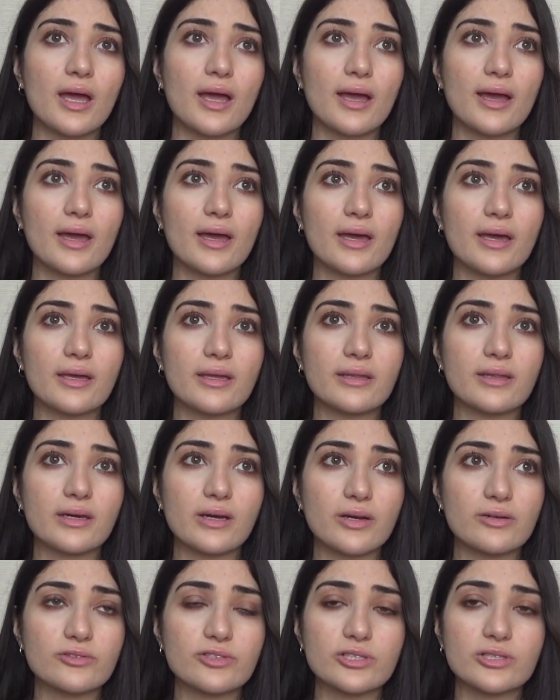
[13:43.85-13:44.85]
And the
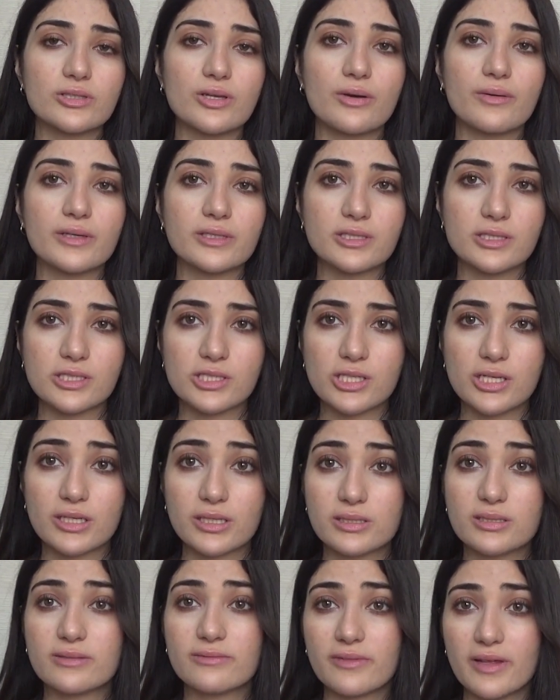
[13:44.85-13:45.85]
country is going to shit
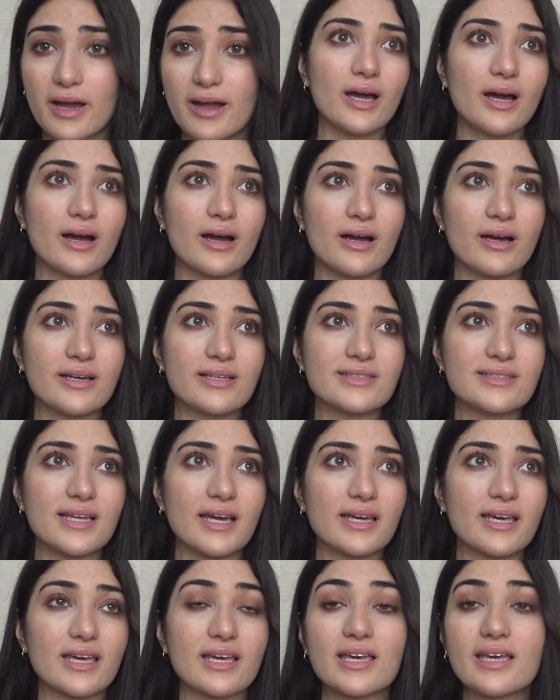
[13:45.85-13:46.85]
because of that. It's
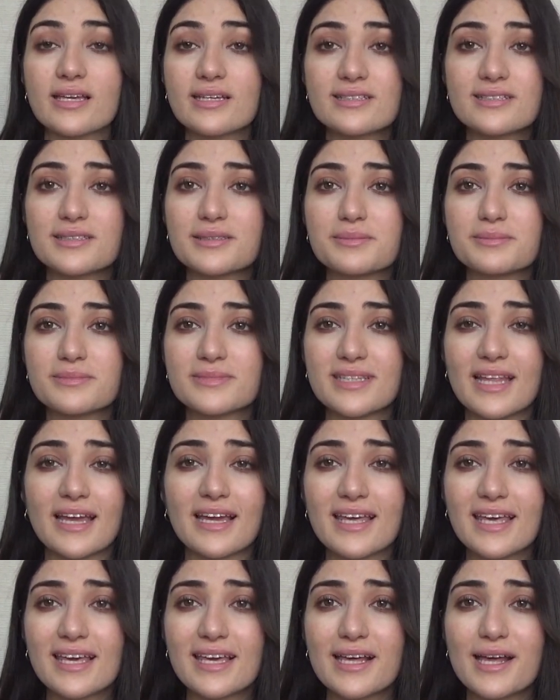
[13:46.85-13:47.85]
like a kingdom, like
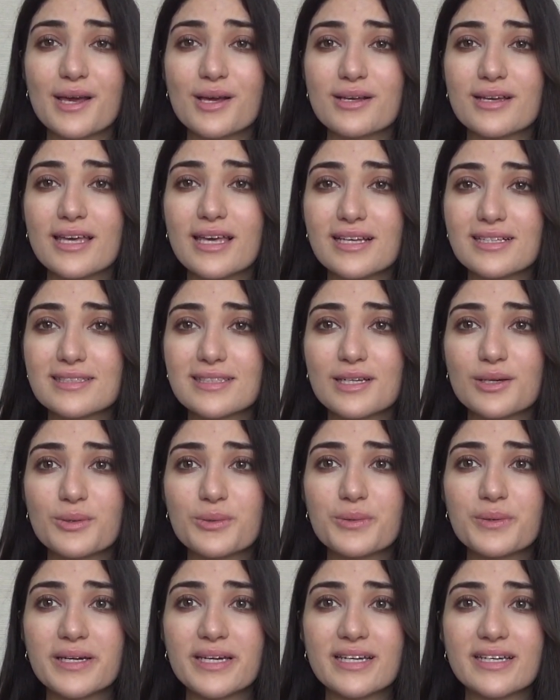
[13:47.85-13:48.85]
kings and
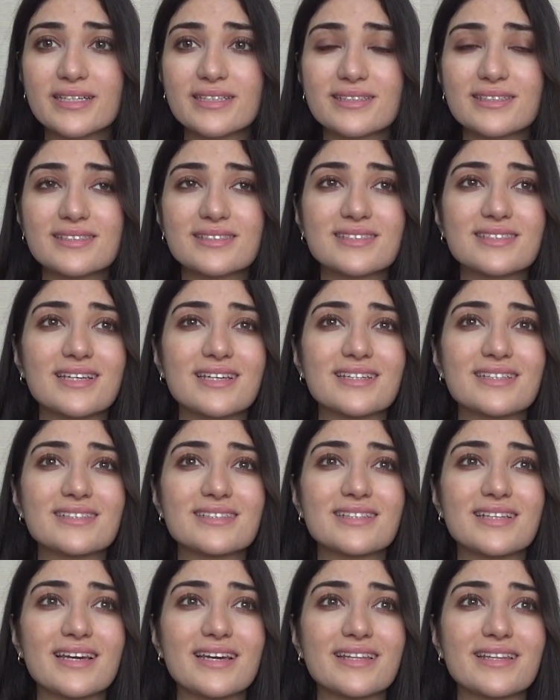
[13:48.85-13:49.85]
queens is
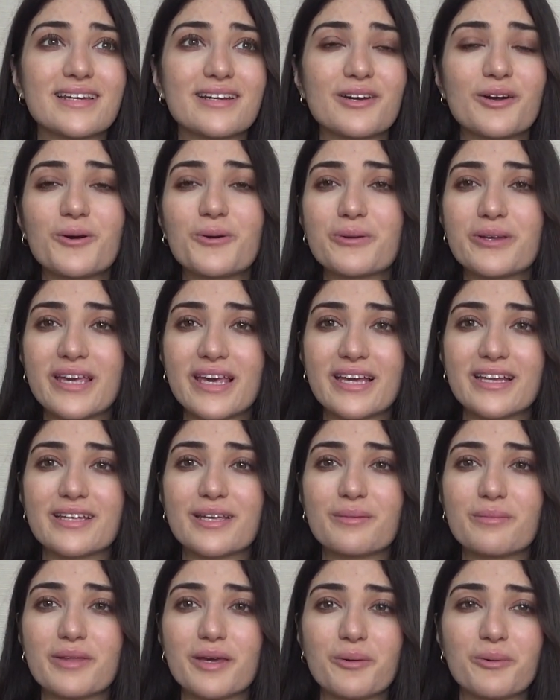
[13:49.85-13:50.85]
like their own
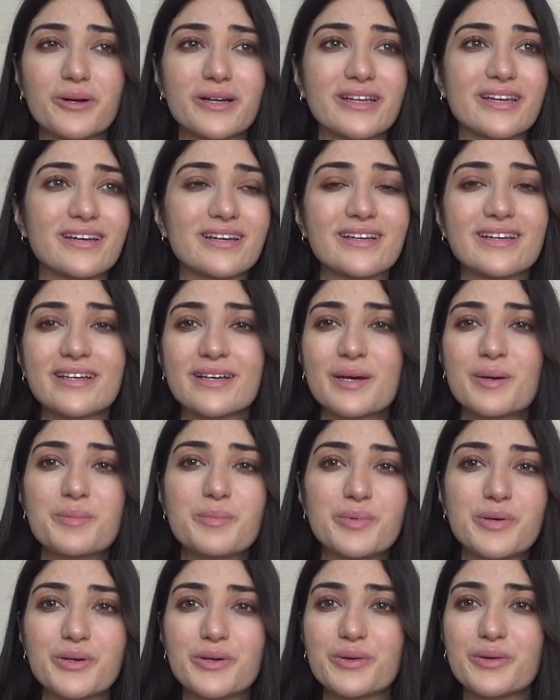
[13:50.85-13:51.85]
kingdom. They want to
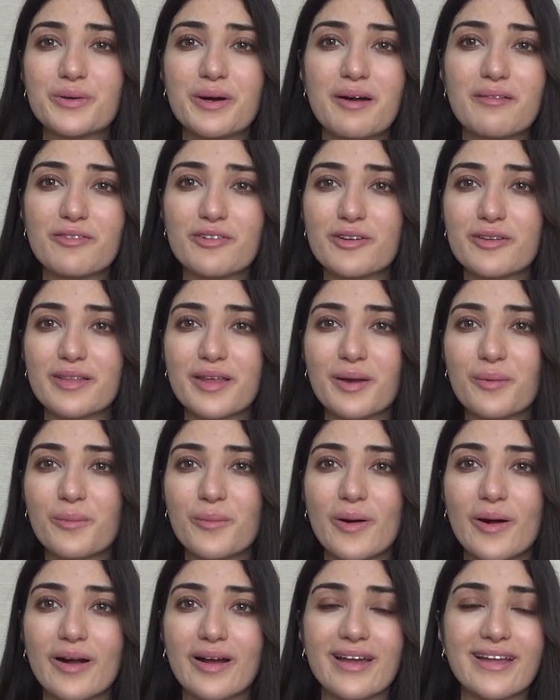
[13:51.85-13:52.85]
put whoever they
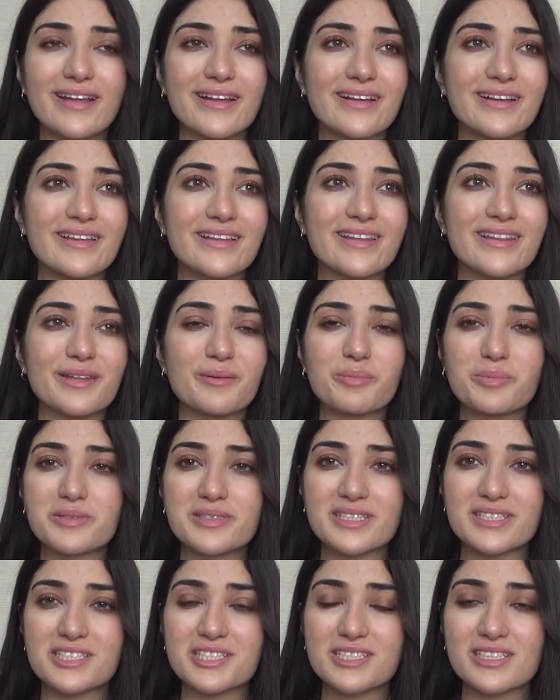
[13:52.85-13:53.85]
want in the
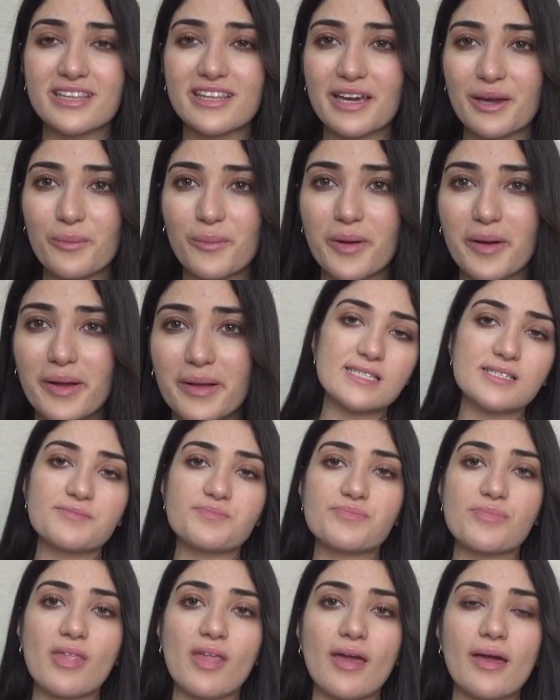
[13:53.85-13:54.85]
position they want.
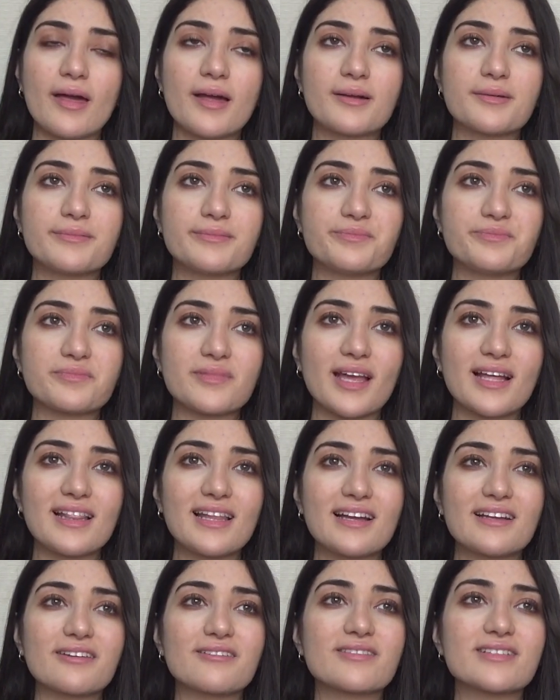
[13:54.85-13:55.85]
And a
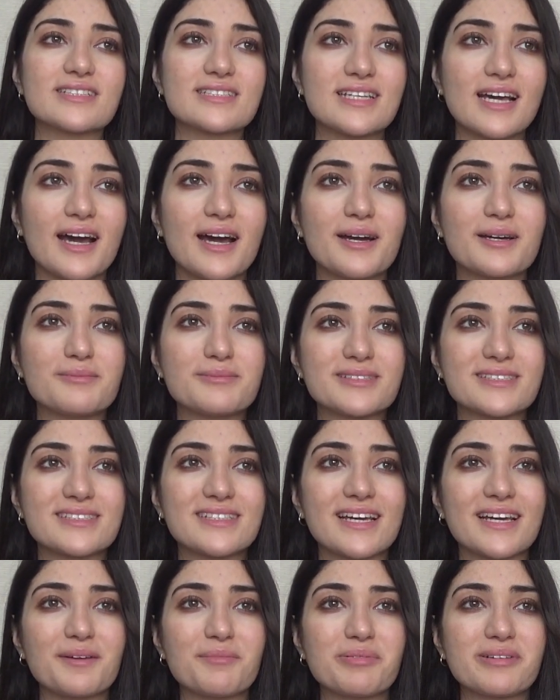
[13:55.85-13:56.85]
lot of the times
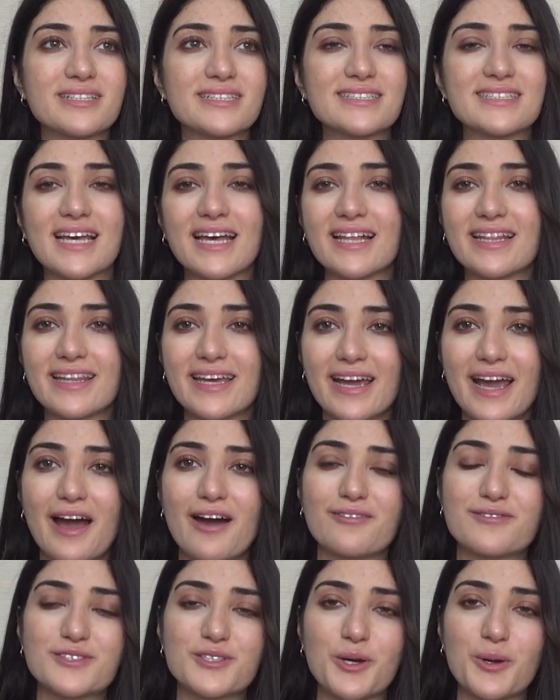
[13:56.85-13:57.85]
they pretend they
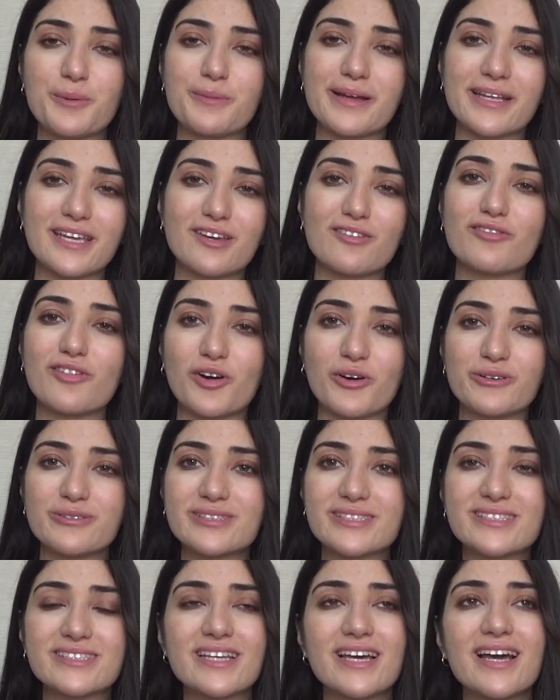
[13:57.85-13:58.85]
have so many
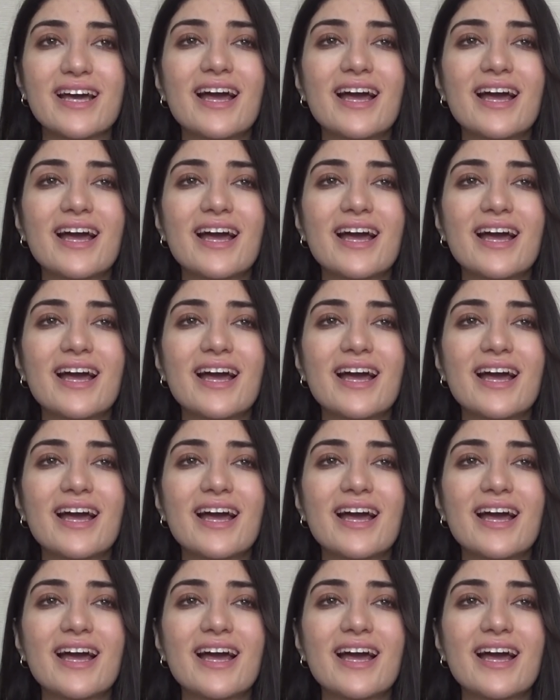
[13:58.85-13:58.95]
votes.